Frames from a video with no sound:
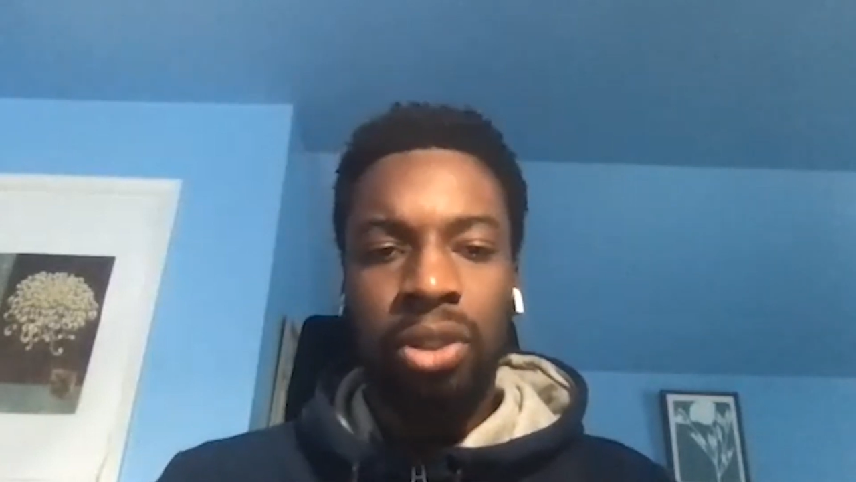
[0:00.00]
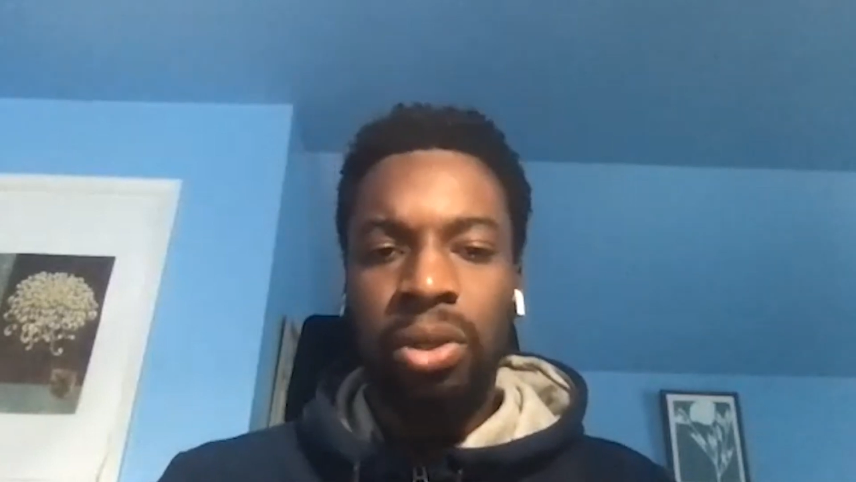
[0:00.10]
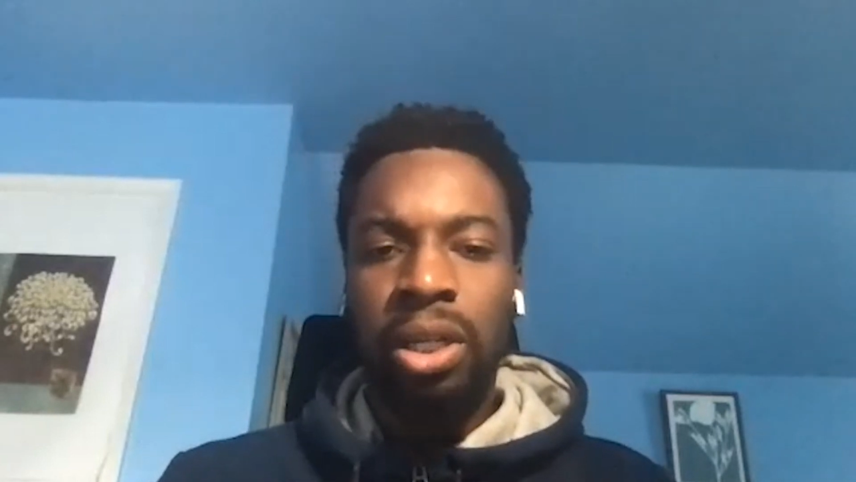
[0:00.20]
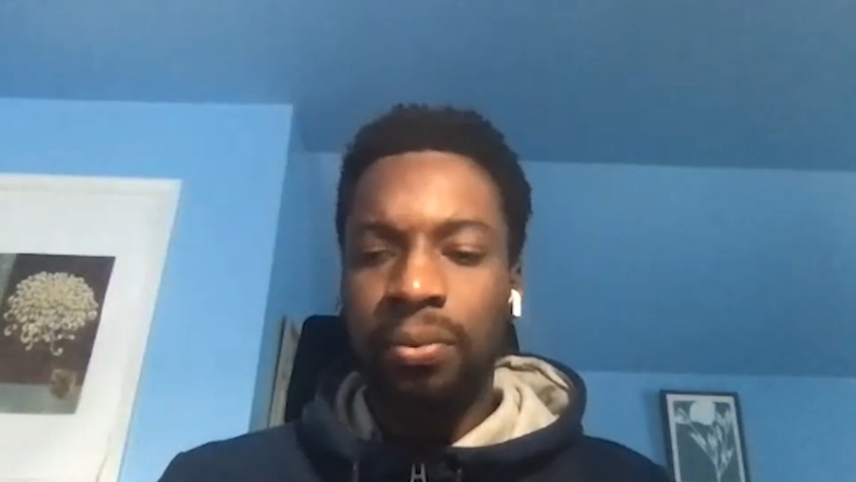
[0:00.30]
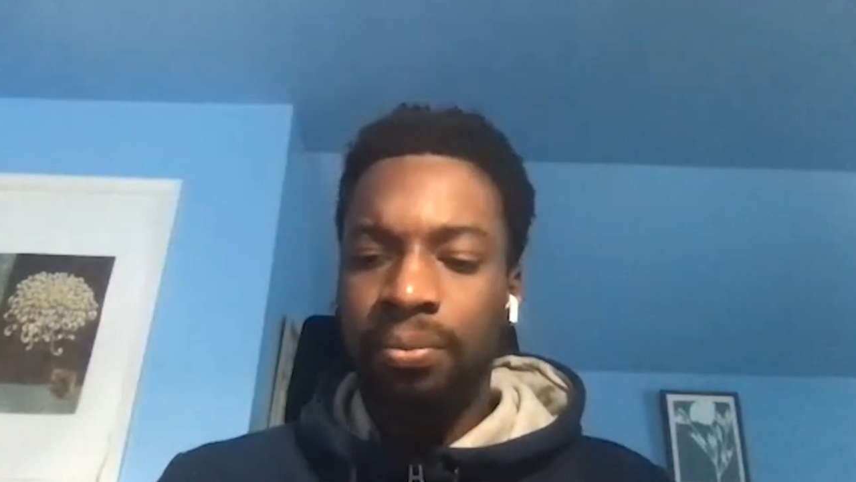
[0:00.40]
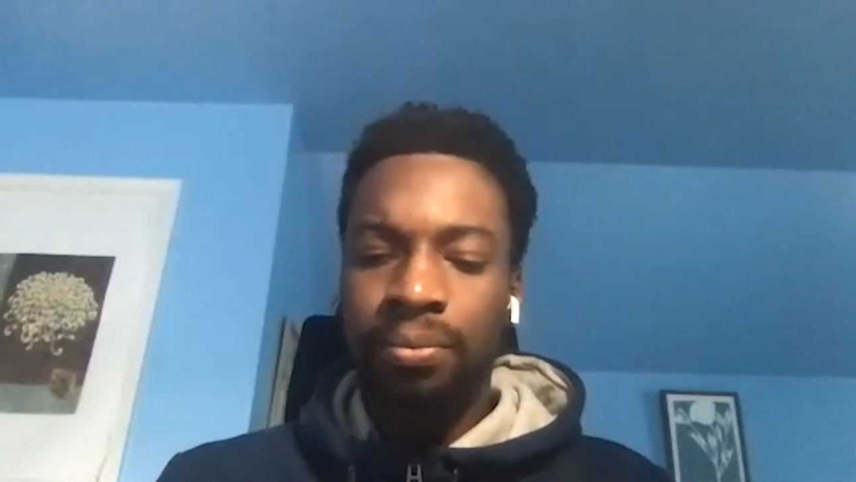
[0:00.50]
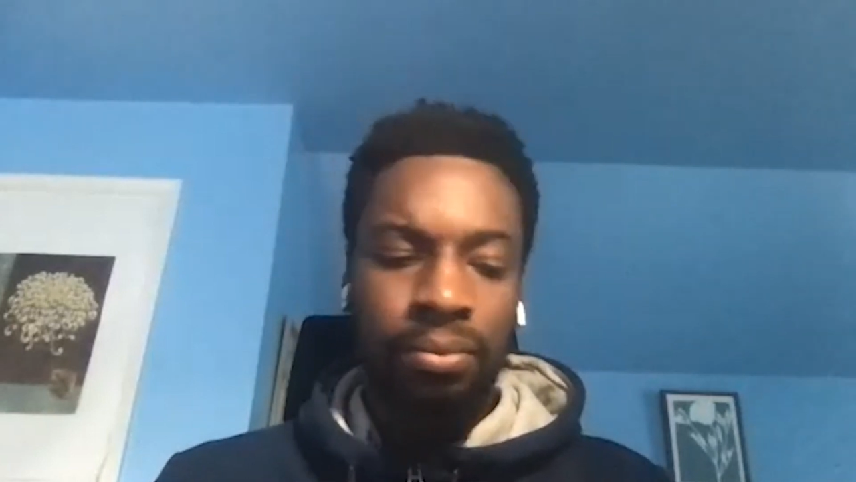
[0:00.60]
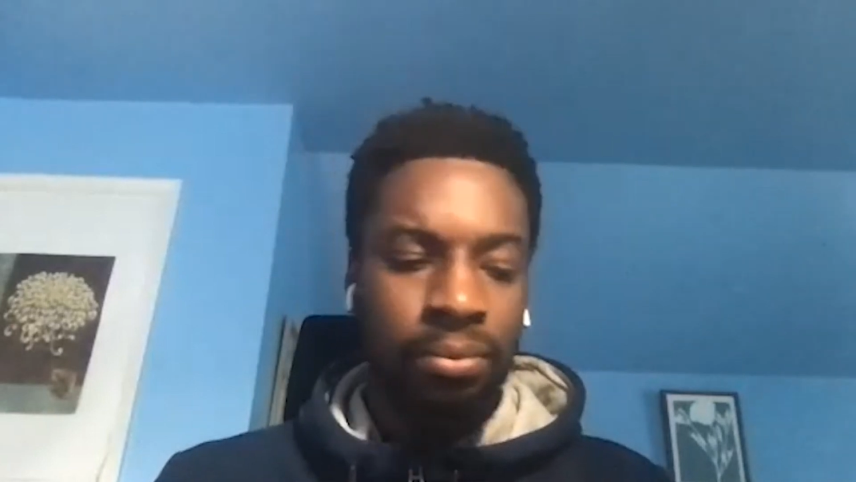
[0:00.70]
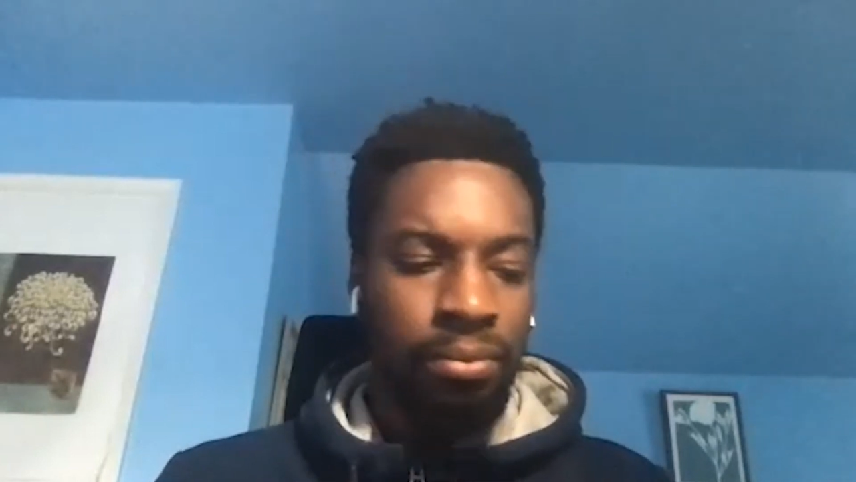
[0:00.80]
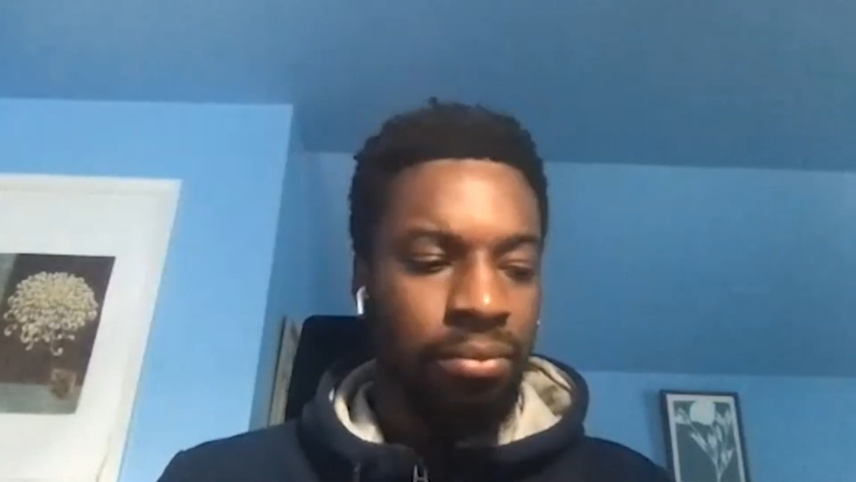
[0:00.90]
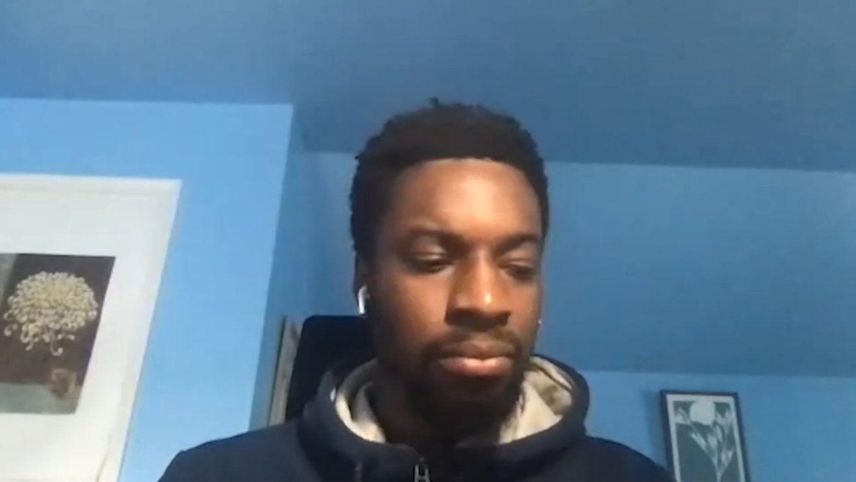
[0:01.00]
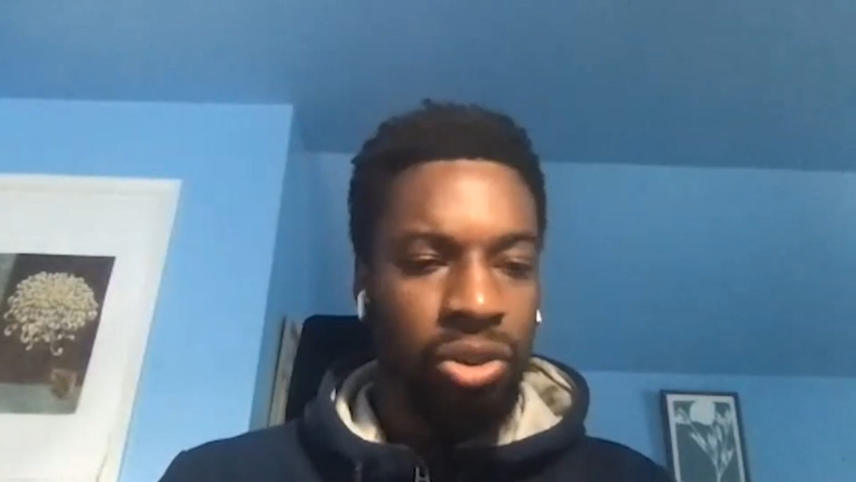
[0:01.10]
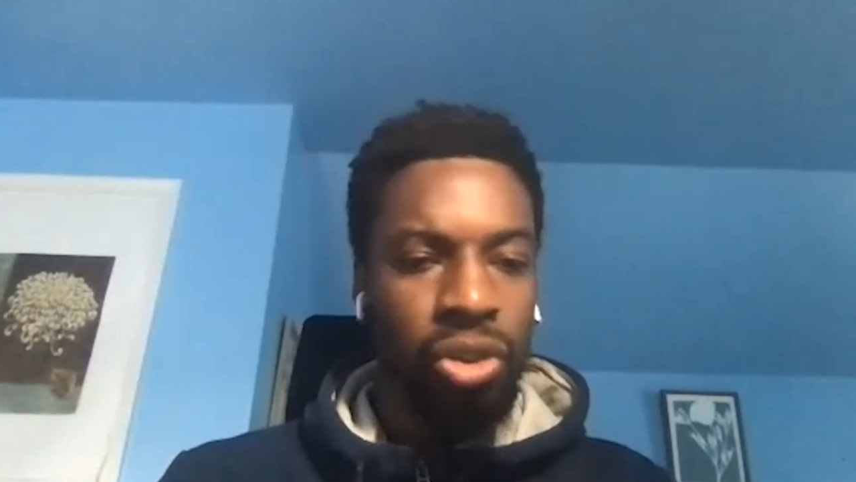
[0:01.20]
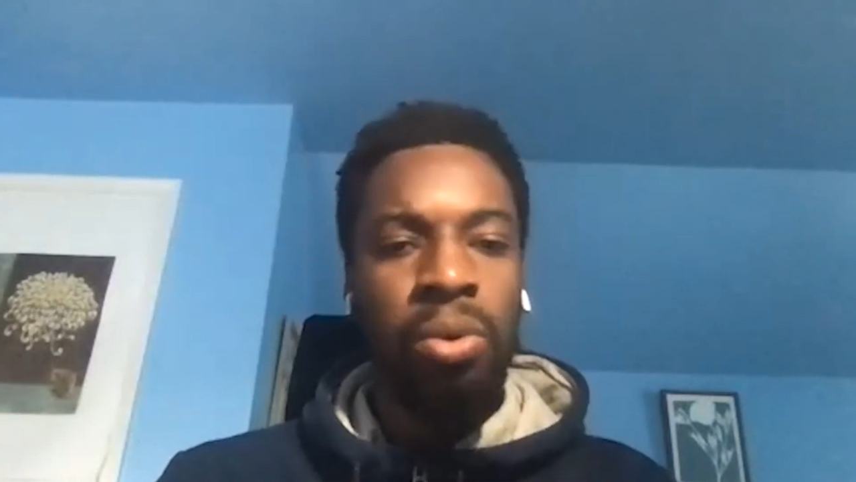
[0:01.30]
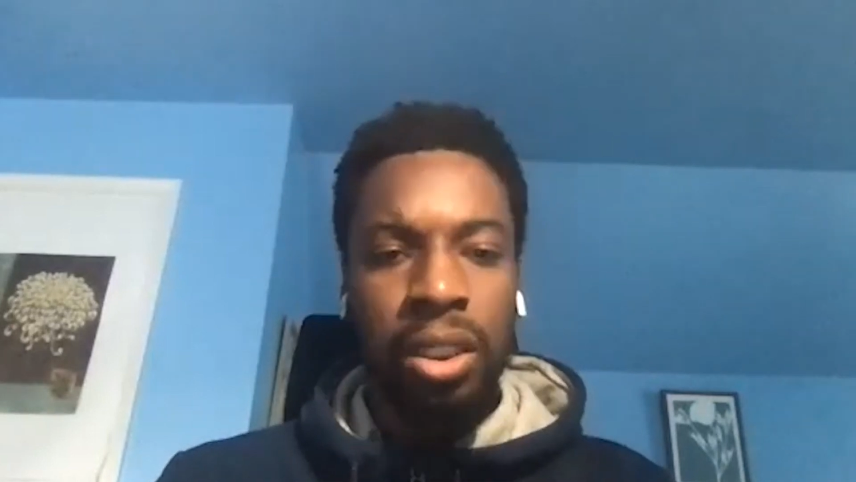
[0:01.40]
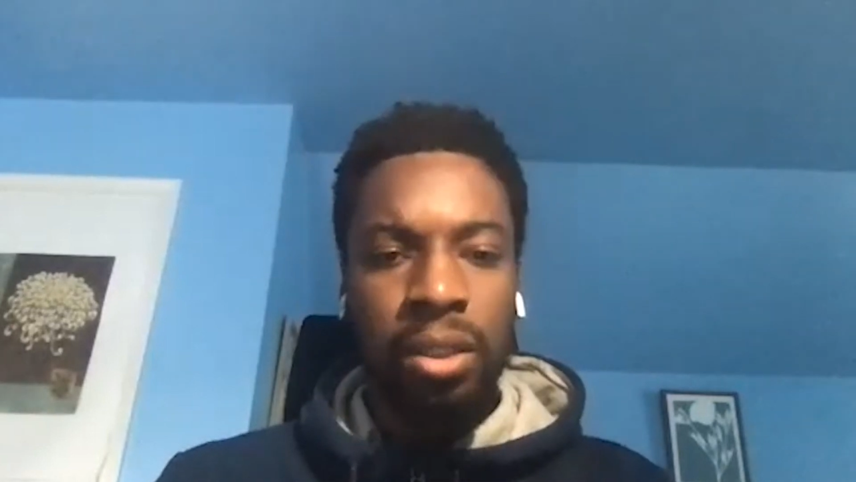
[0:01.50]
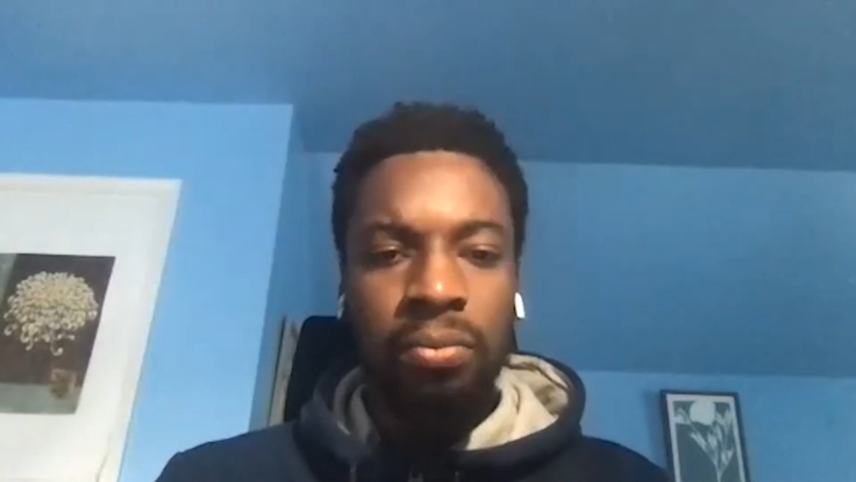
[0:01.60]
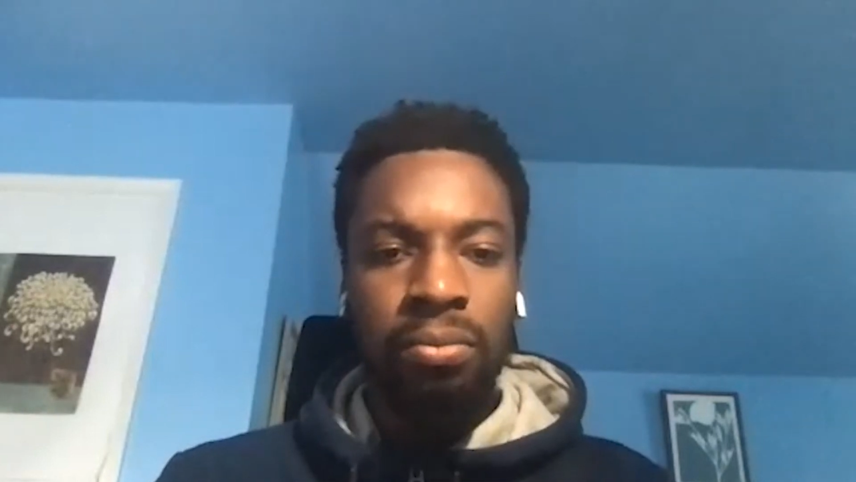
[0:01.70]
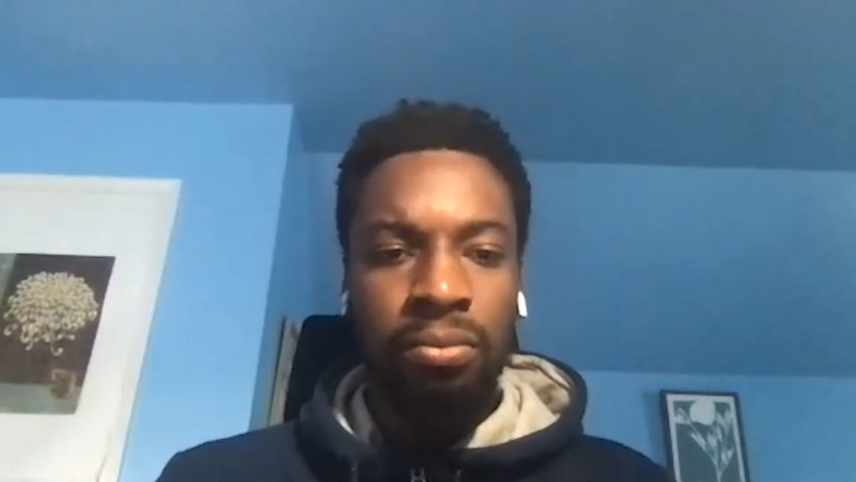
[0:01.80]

you're right so what?